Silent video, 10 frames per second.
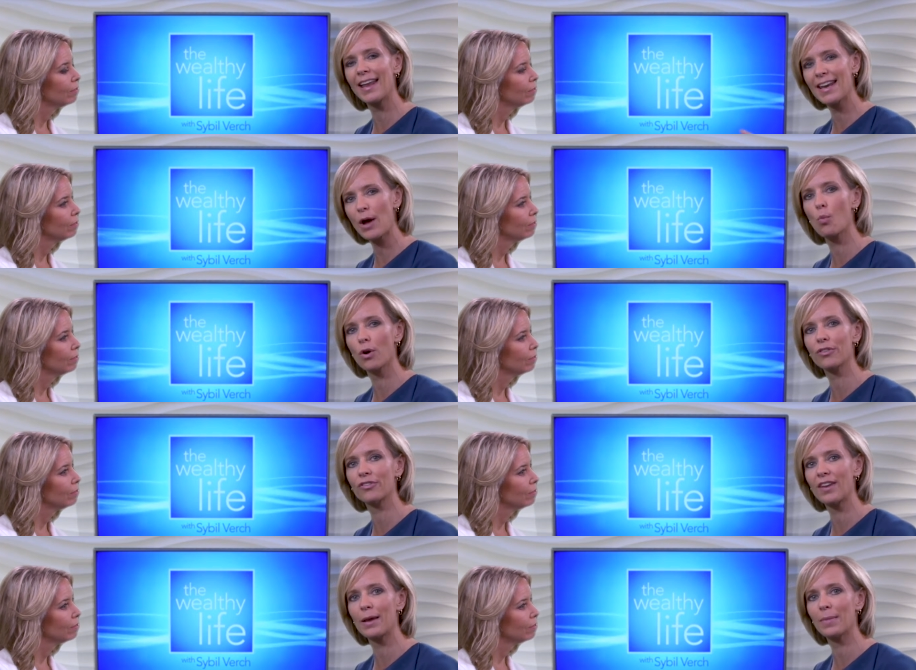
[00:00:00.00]
Speaker 1: and net worth
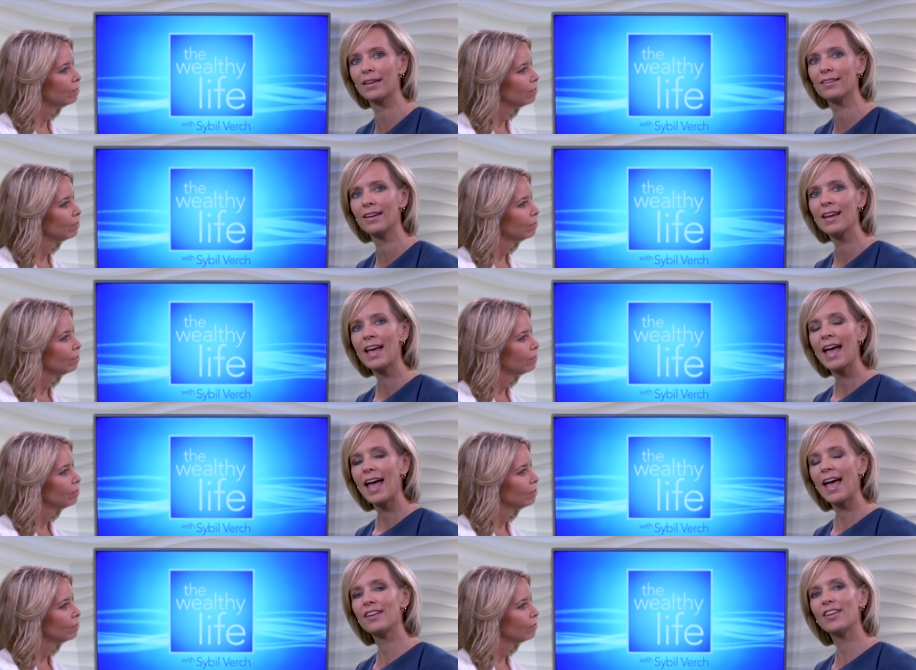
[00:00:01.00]
statement.
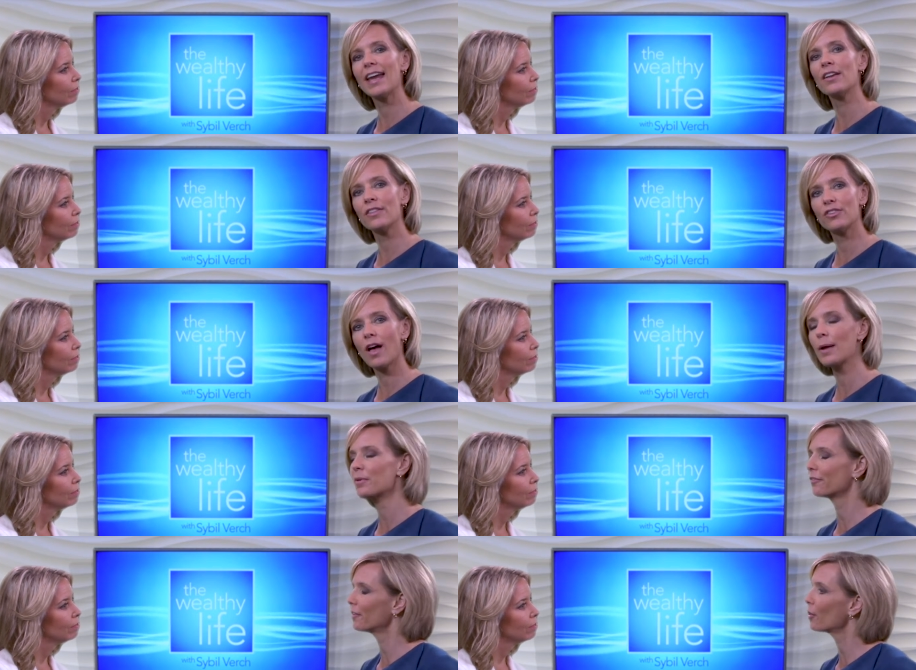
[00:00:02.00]
And taking the time to
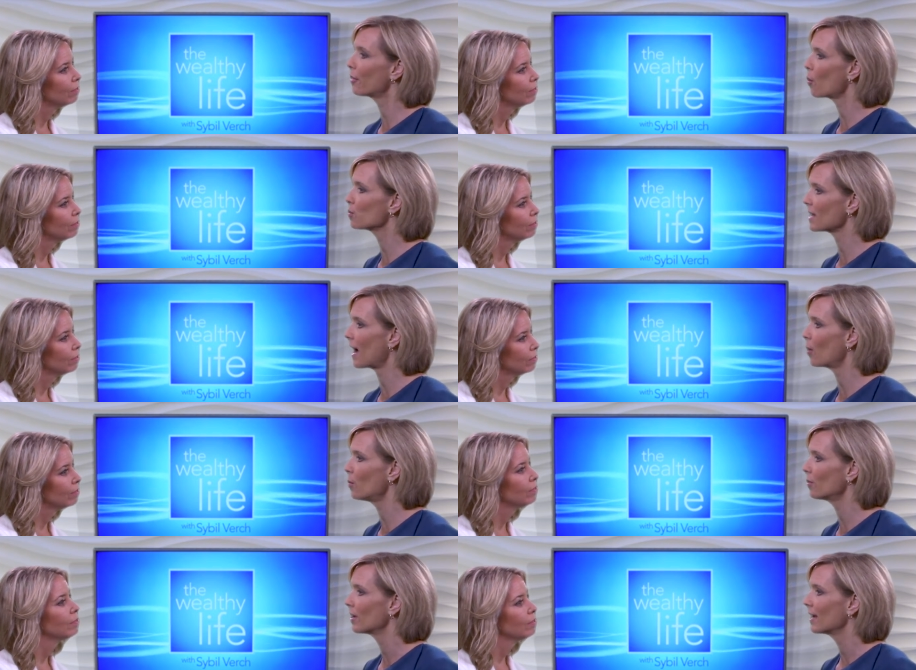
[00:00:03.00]
fill those
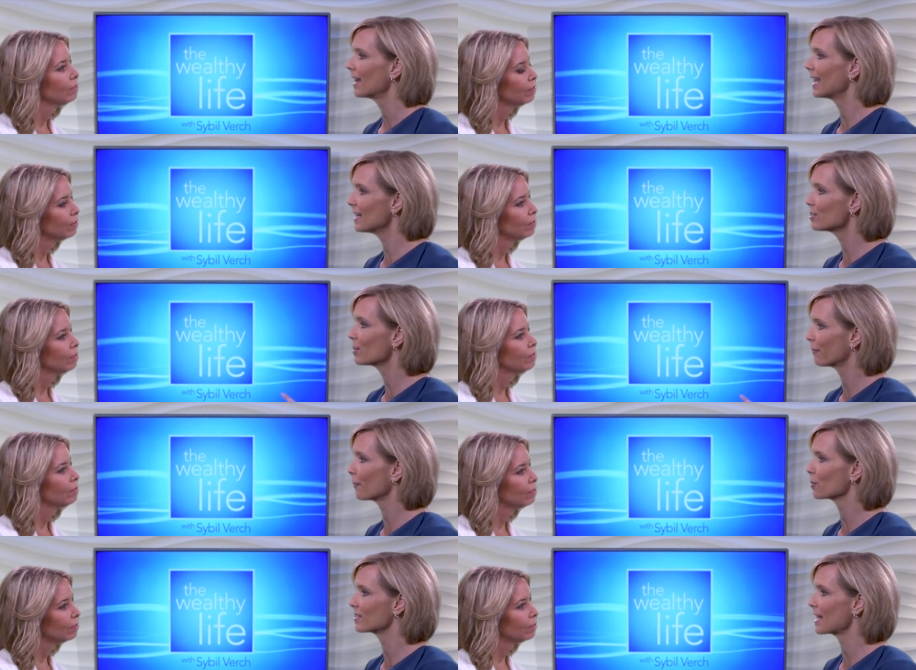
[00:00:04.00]
out is the
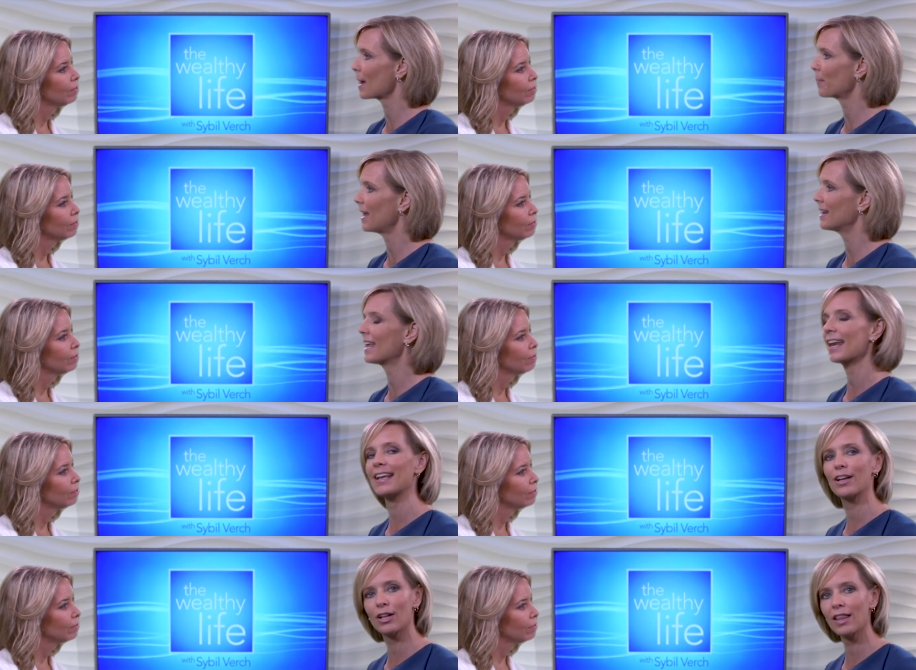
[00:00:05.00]
first step in
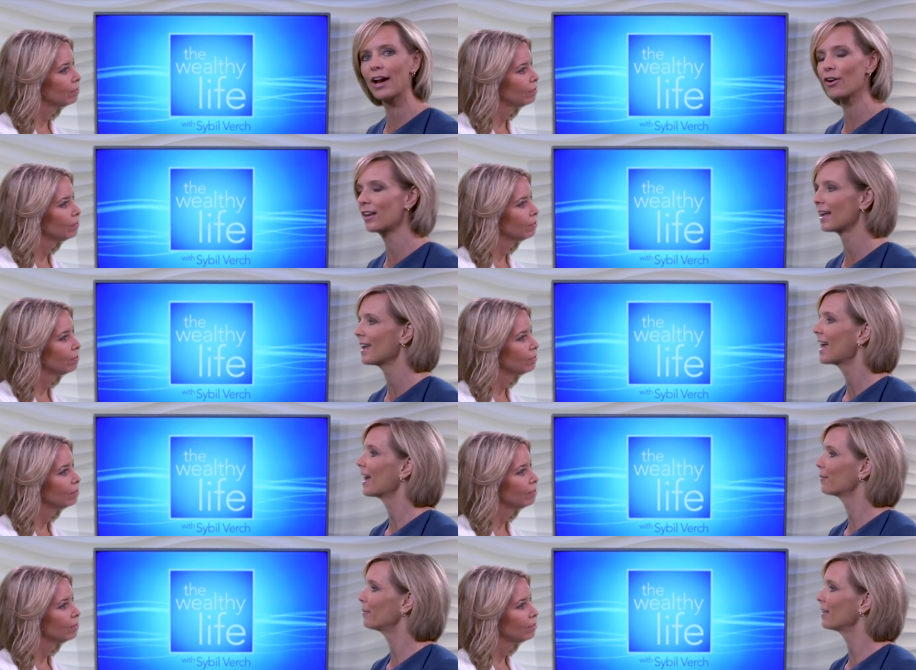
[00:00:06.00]
getting clarity
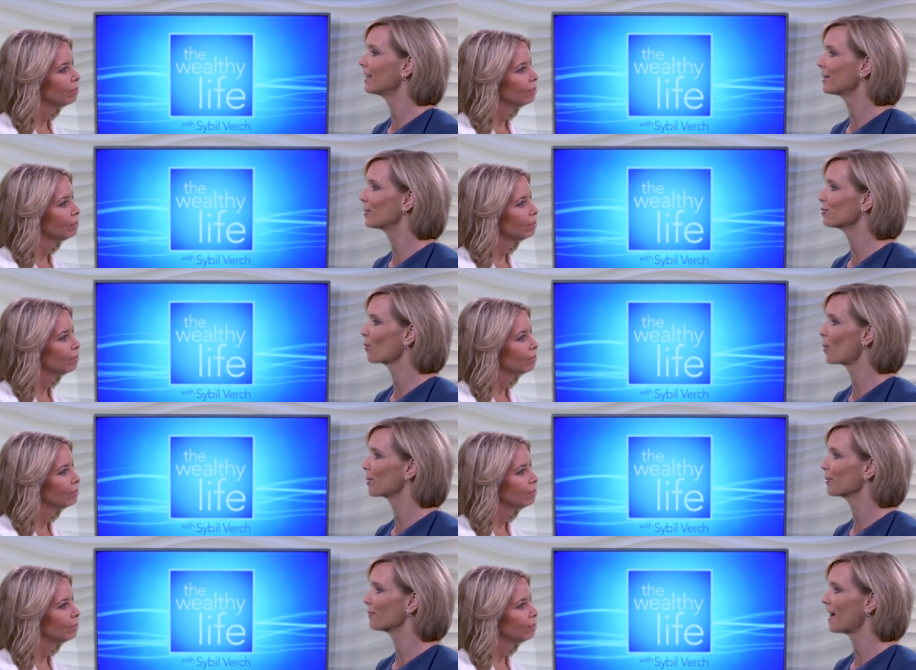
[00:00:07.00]
and feeling in control of
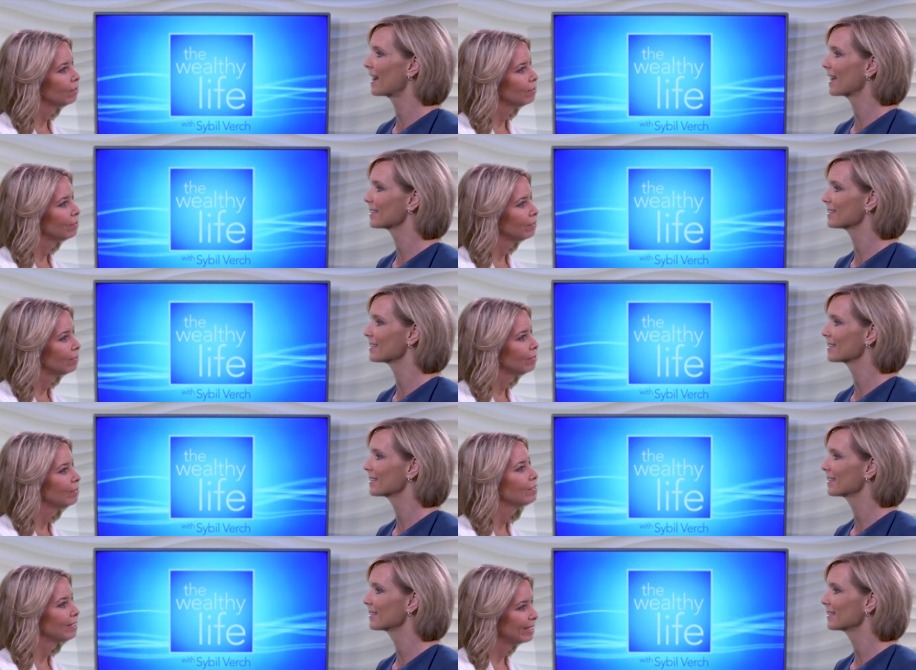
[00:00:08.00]
your finances.
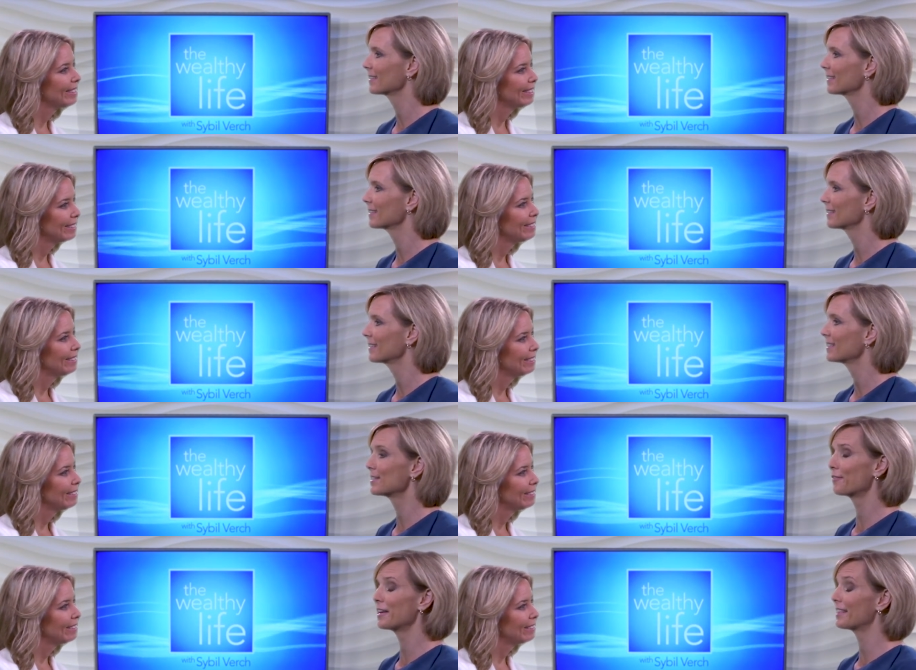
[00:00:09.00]

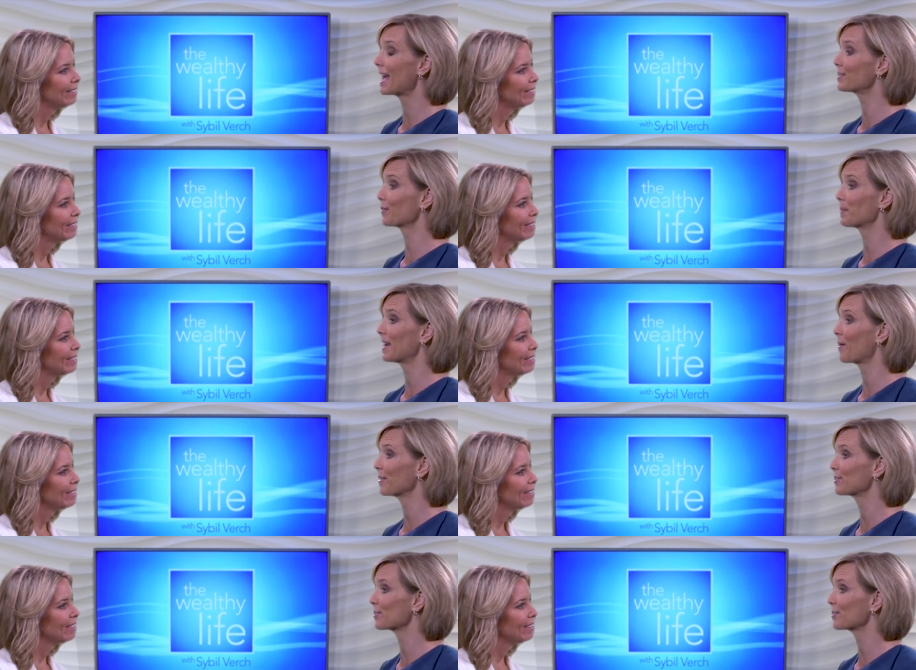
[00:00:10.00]
Tiffany, thanks for being on the